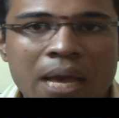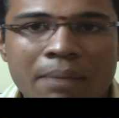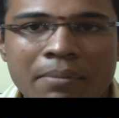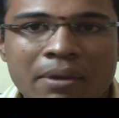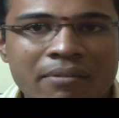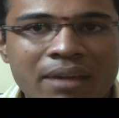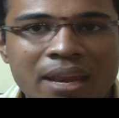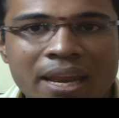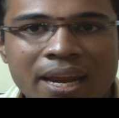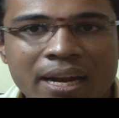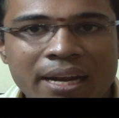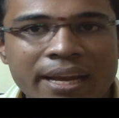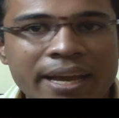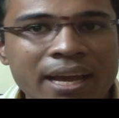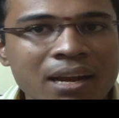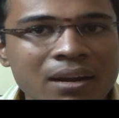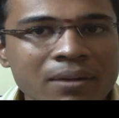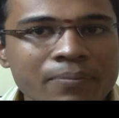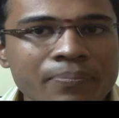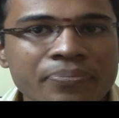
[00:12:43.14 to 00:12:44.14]
Am I very
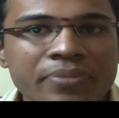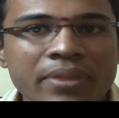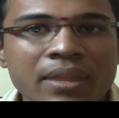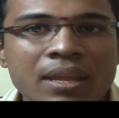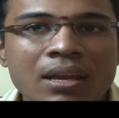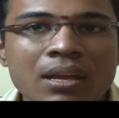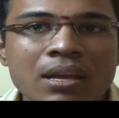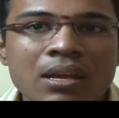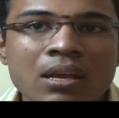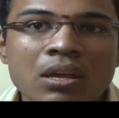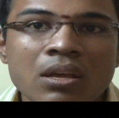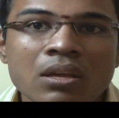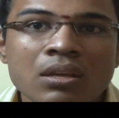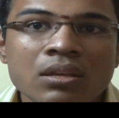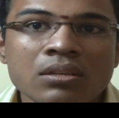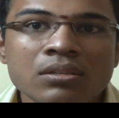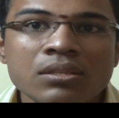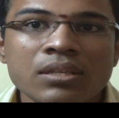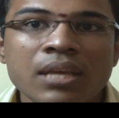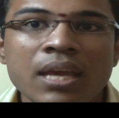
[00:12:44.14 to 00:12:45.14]
clear?
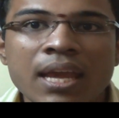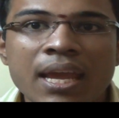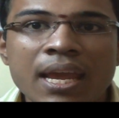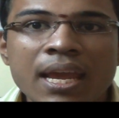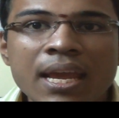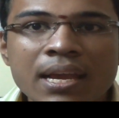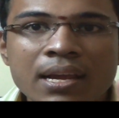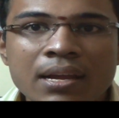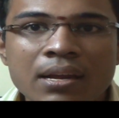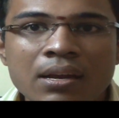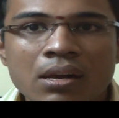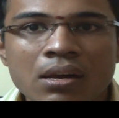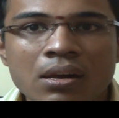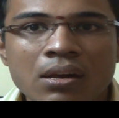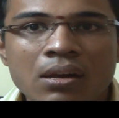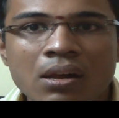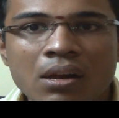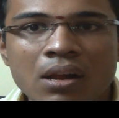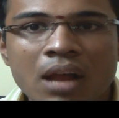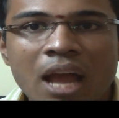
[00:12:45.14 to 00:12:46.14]
See,
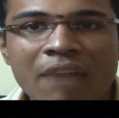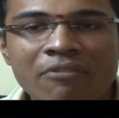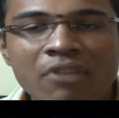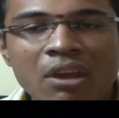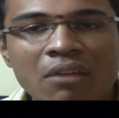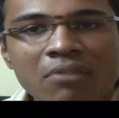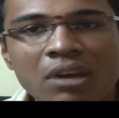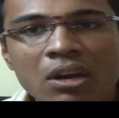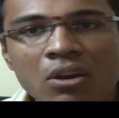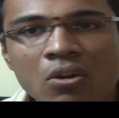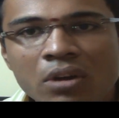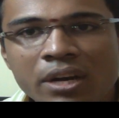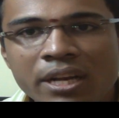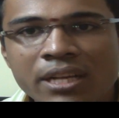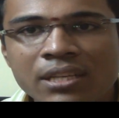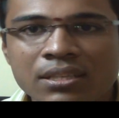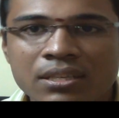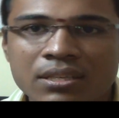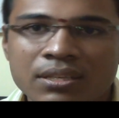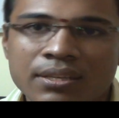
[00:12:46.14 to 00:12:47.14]
have you ever
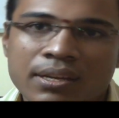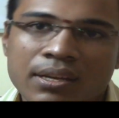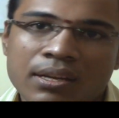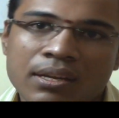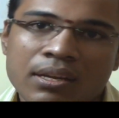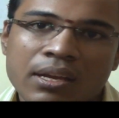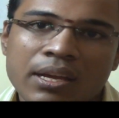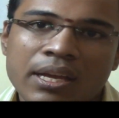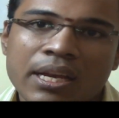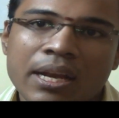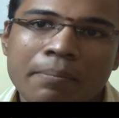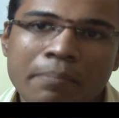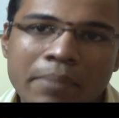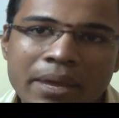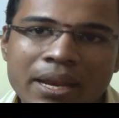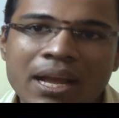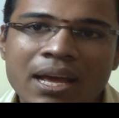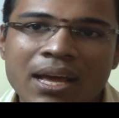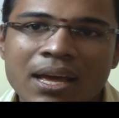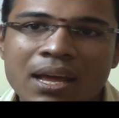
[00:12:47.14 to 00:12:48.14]
noticed in a
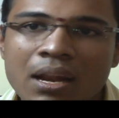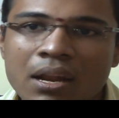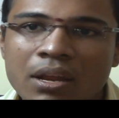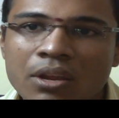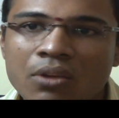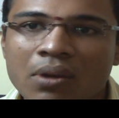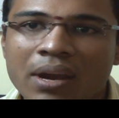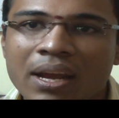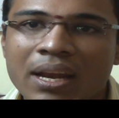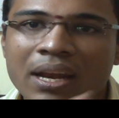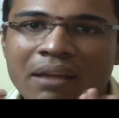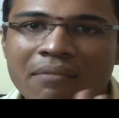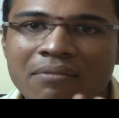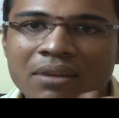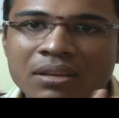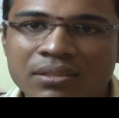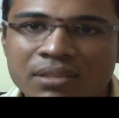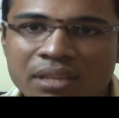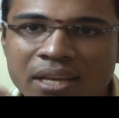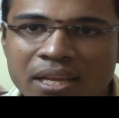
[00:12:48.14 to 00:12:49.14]
mirror you can
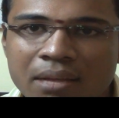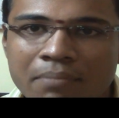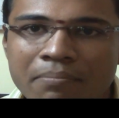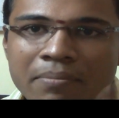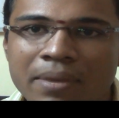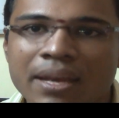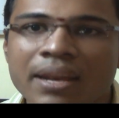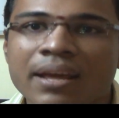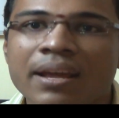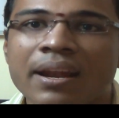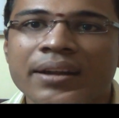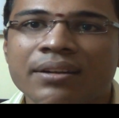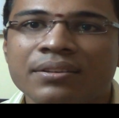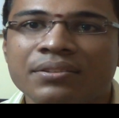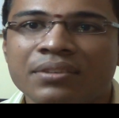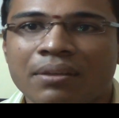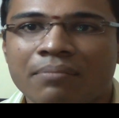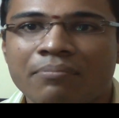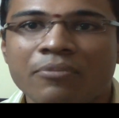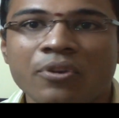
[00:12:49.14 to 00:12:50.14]
never see the mirror
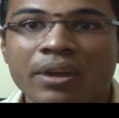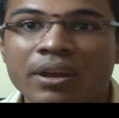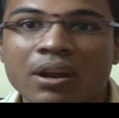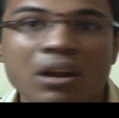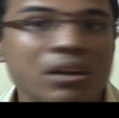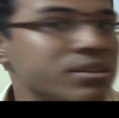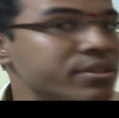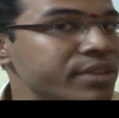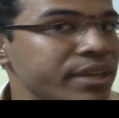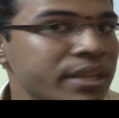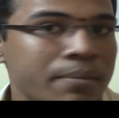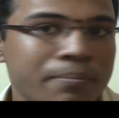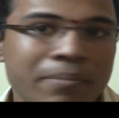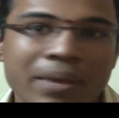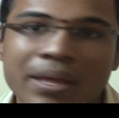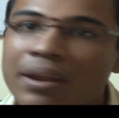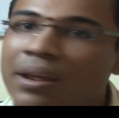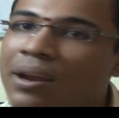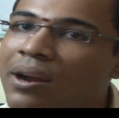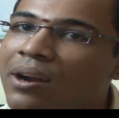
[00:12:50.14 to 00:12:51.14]
itself? You cannot see the
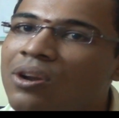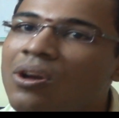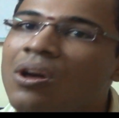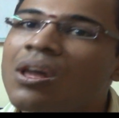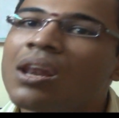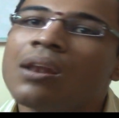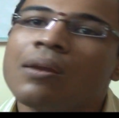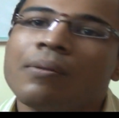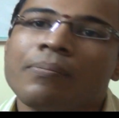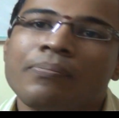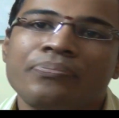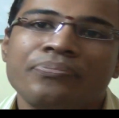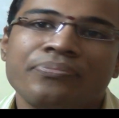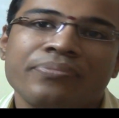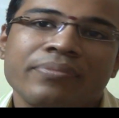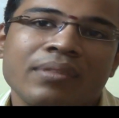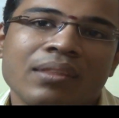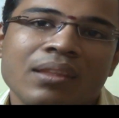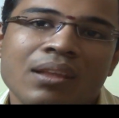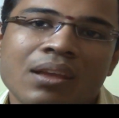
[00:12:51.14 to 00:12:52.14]
mirror at all.
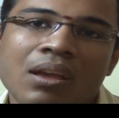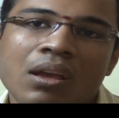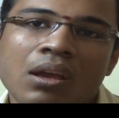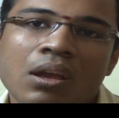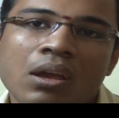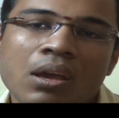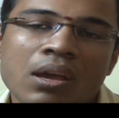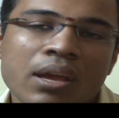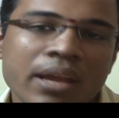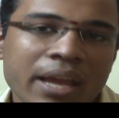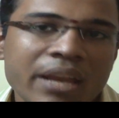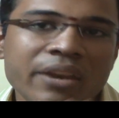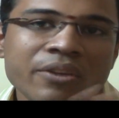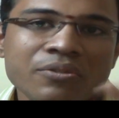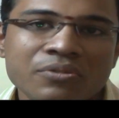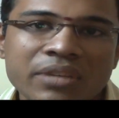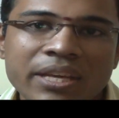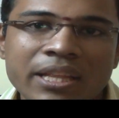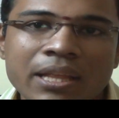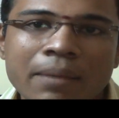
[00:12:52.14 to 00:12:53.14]
Can
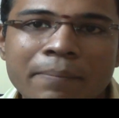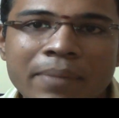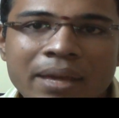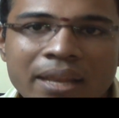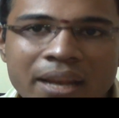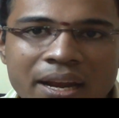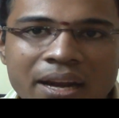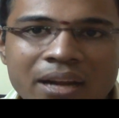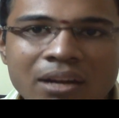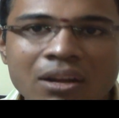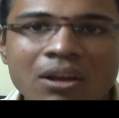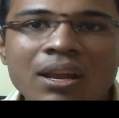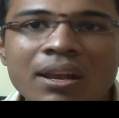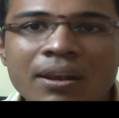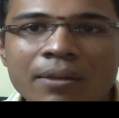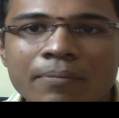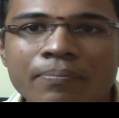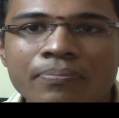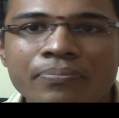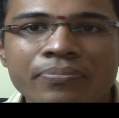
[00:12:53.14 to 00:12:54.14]
you see the mirror at
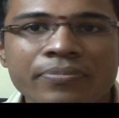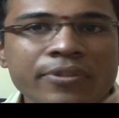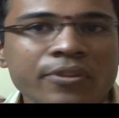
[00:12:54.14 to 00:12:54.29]
all?